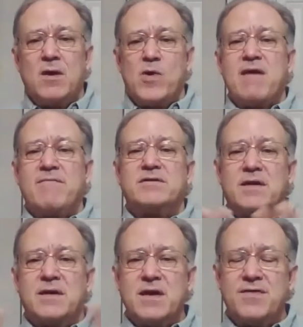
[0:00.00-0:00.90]
we haven't
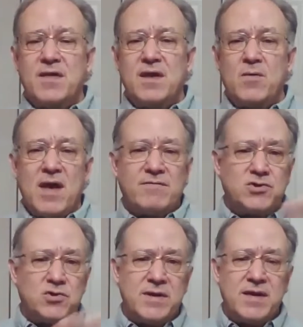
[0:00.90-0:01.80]
done anything, we haven't
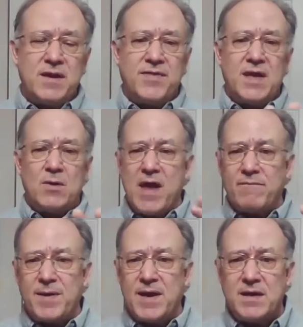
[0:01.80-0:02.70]
joined anything, we
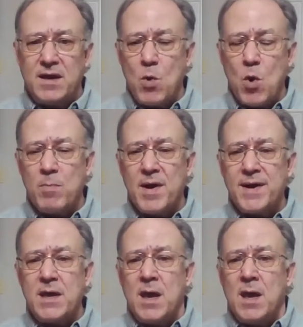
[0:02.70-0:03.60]
haven't paid any more
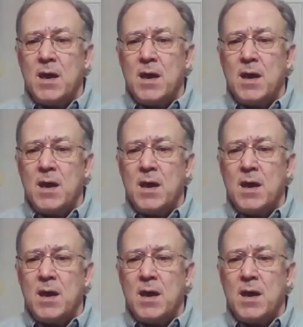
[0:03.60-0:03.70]
money,